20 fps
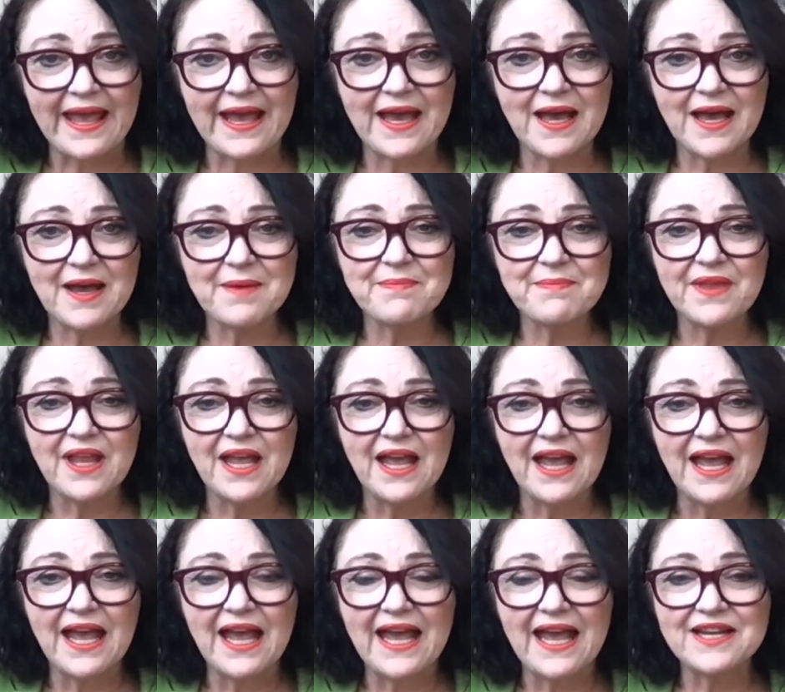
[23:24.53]
Um,
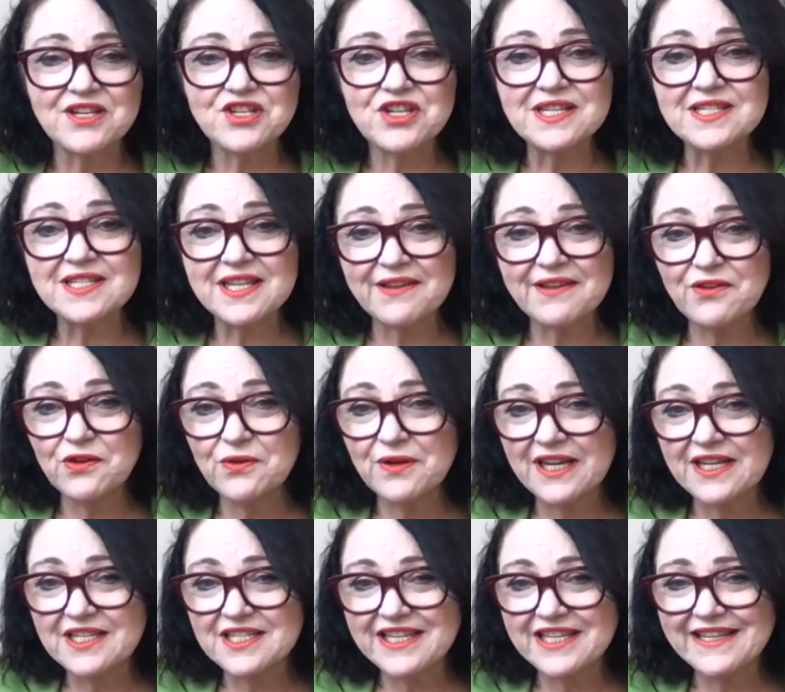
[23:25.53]
and just to give you an
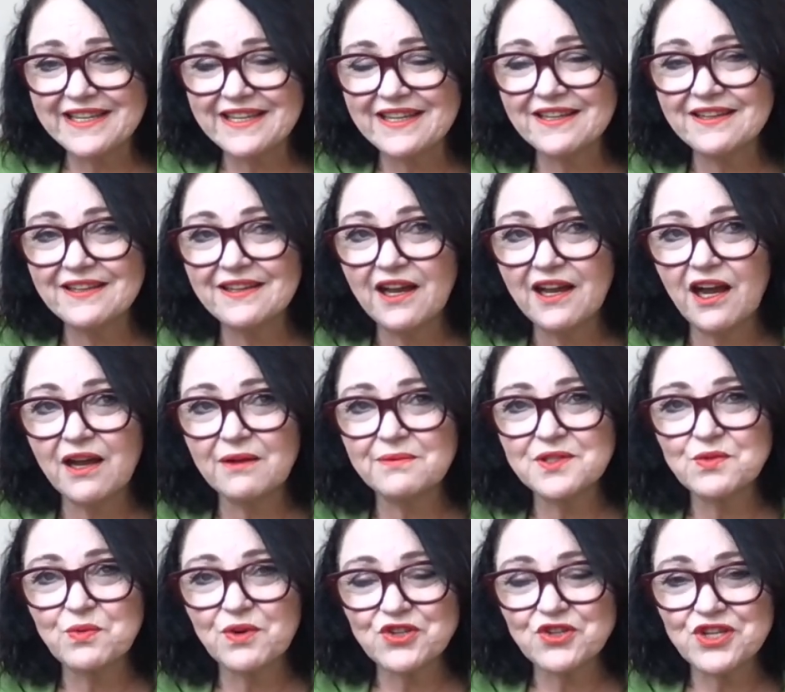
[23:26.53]
idea, I
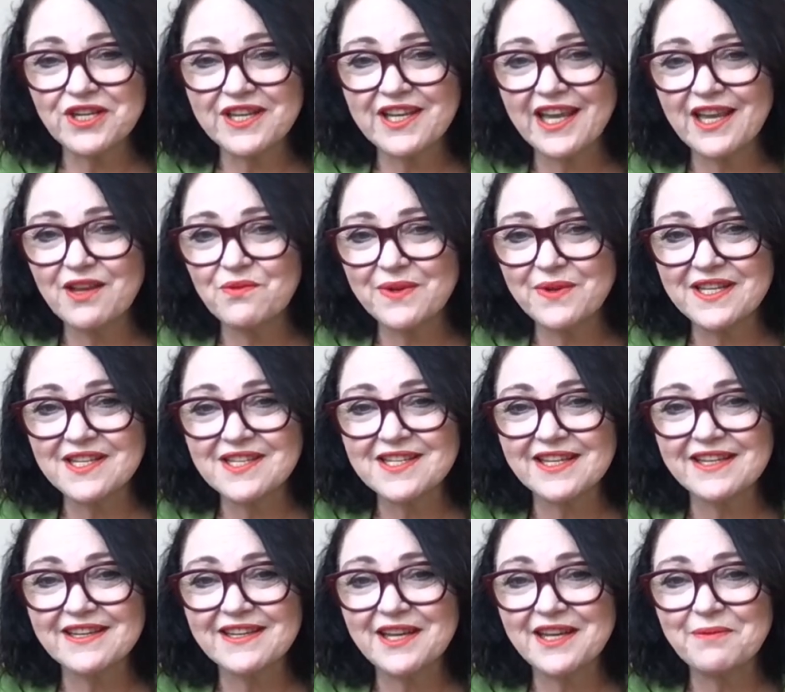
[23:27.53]
was watching Kate
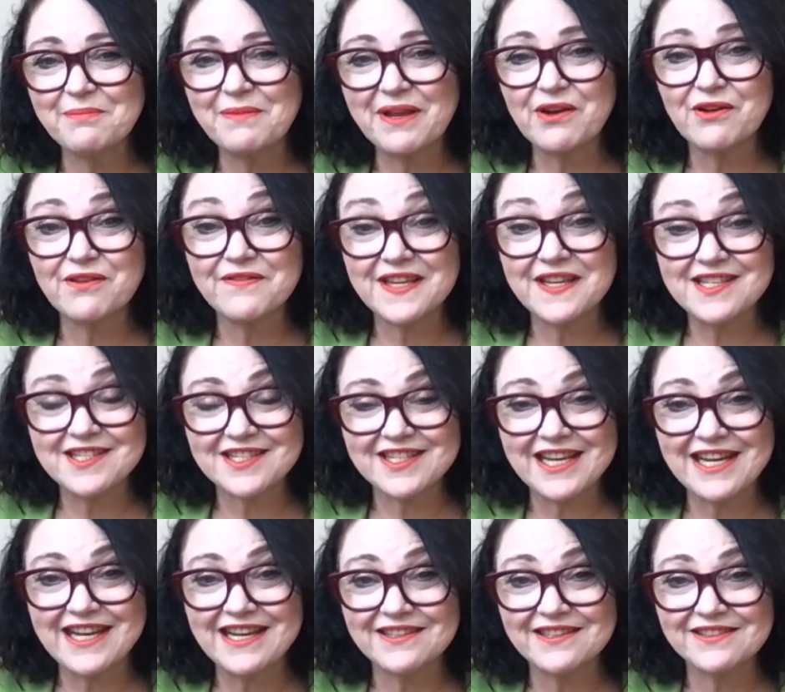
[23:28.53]
Winslet in Mare of
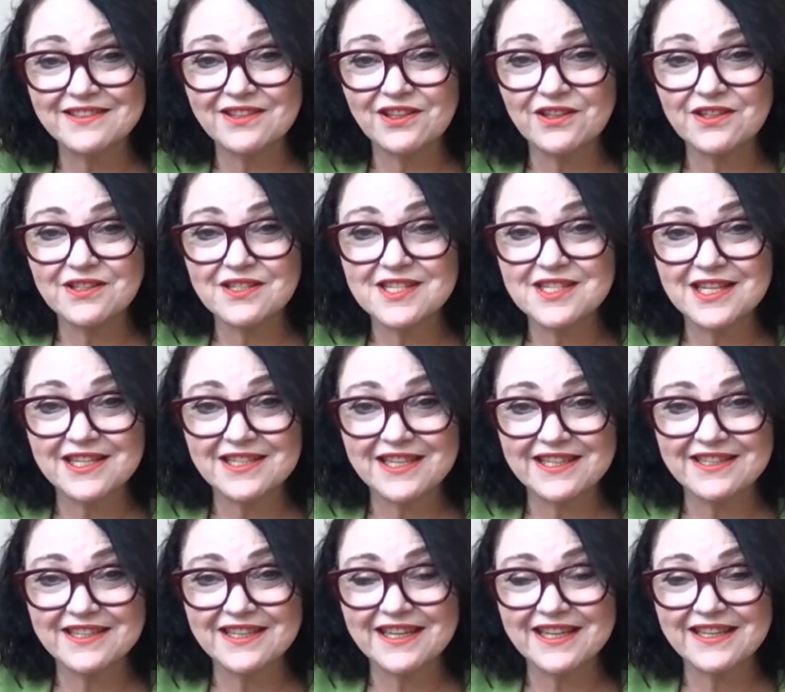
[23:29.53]
Easttown on
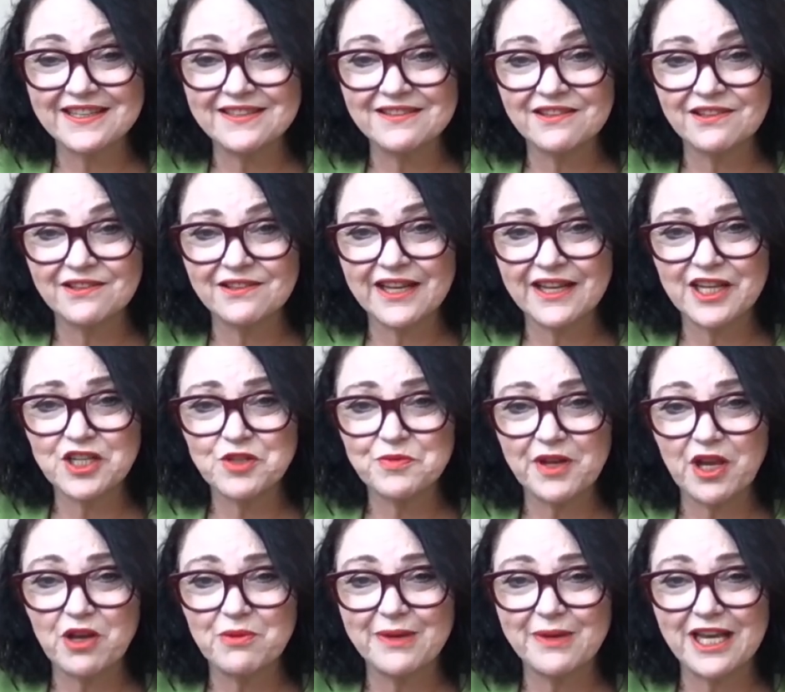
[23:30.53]
Sunday night on
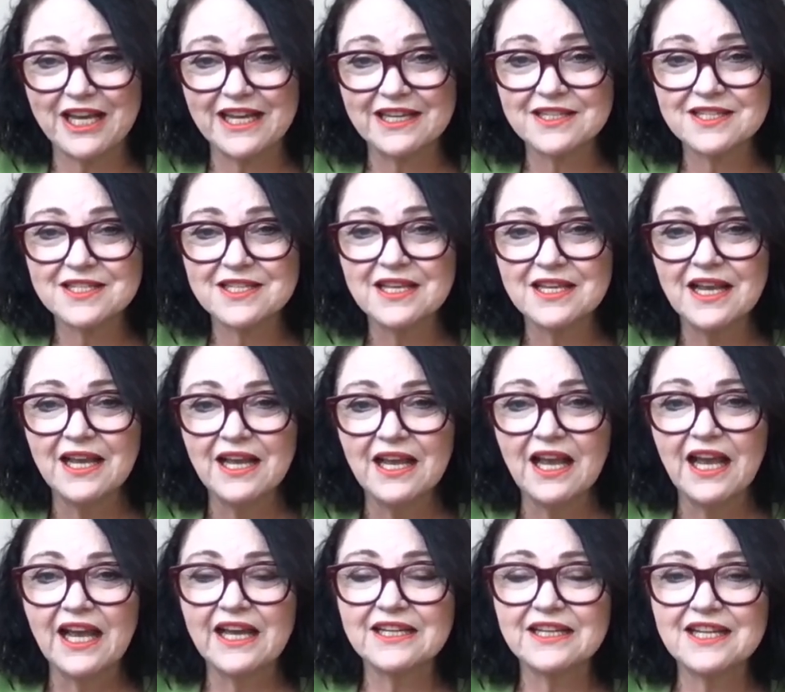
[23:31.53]
HBO
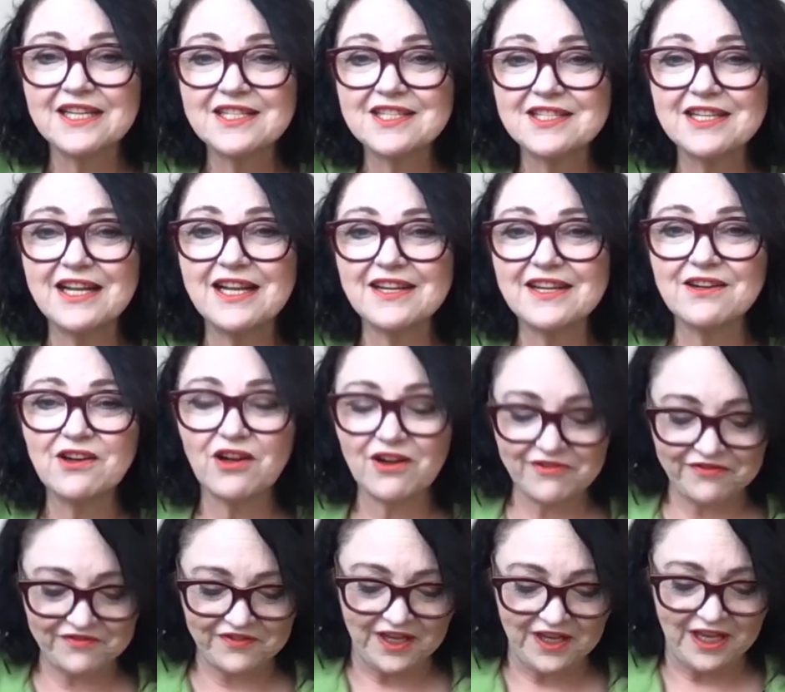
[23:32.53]
Max, and I started
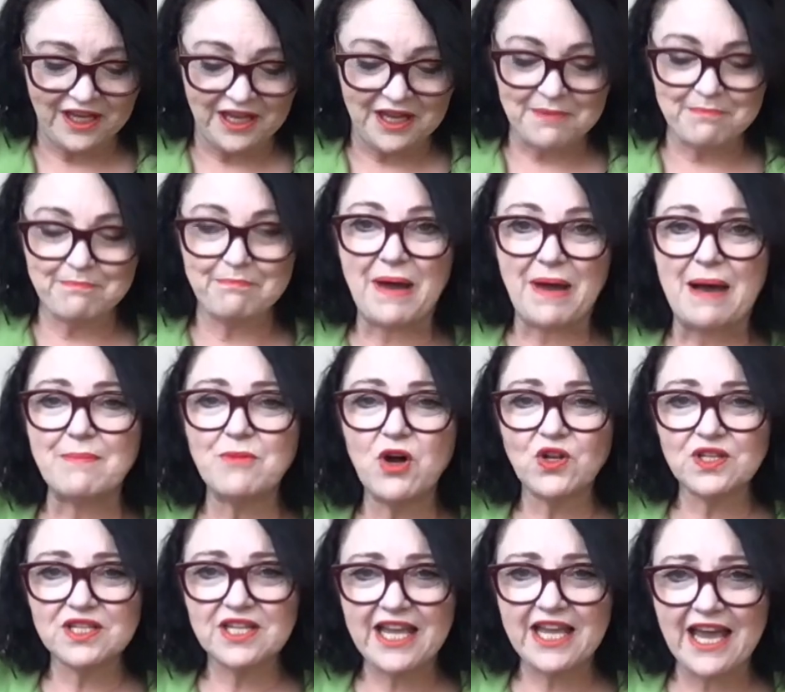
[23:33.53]
off right. bum
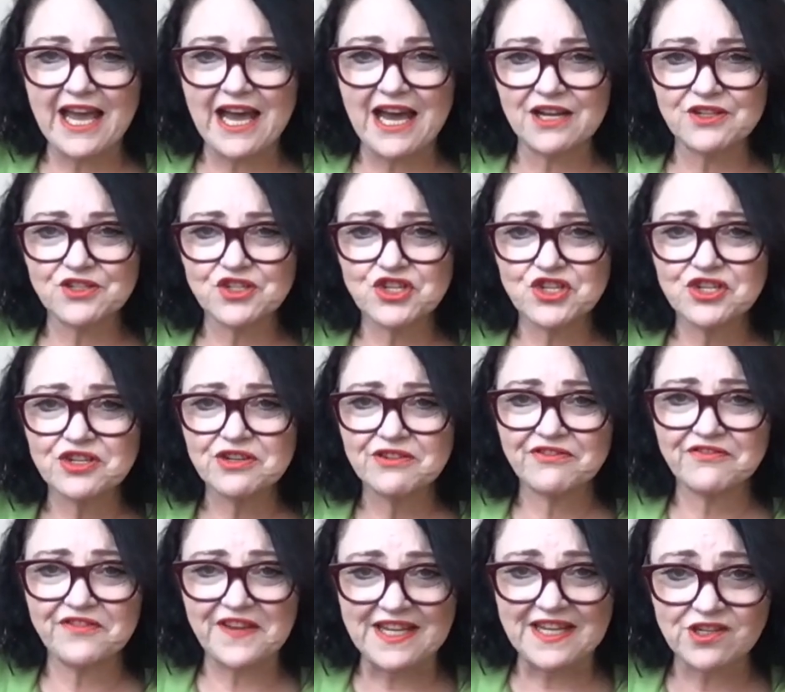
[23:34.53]
on couch,
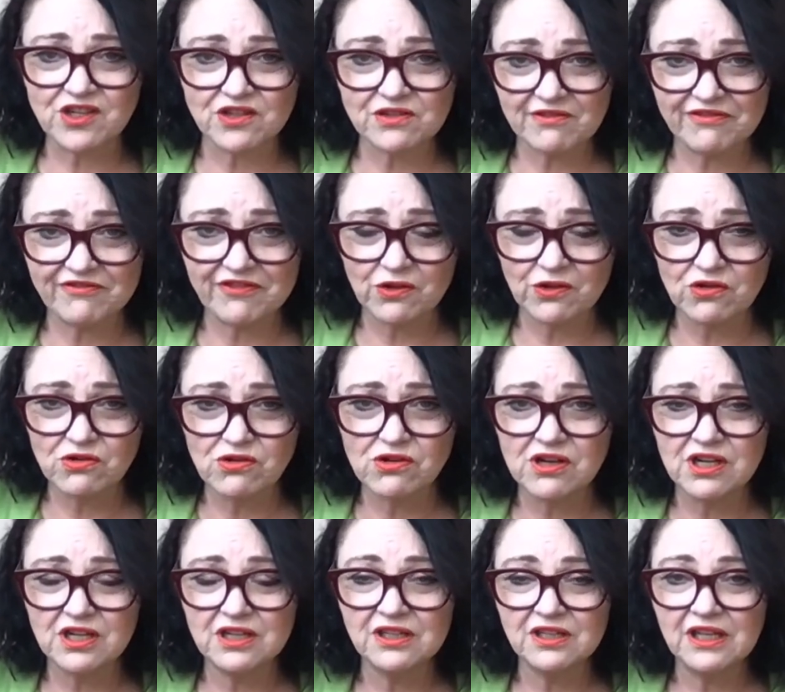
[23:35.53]
feet on
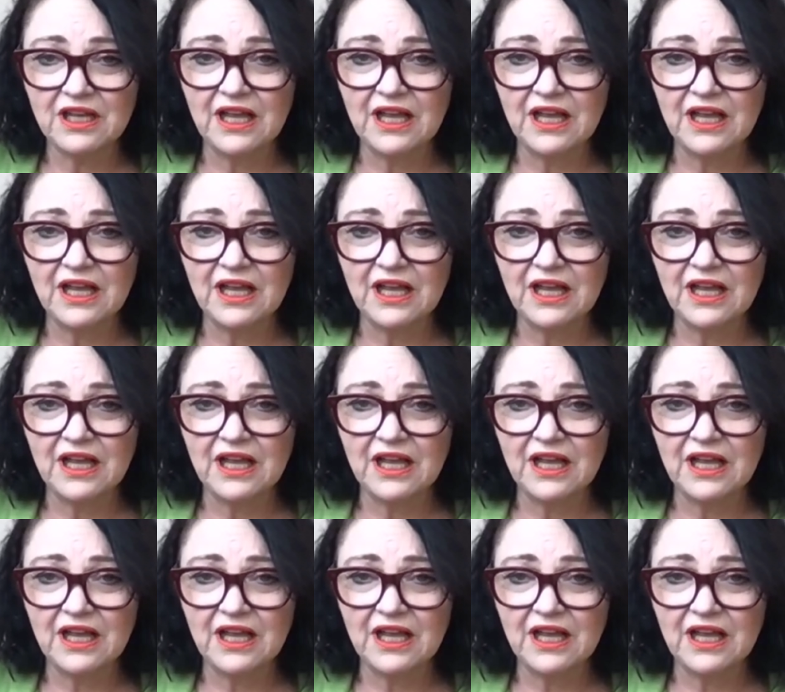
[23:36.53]
floor,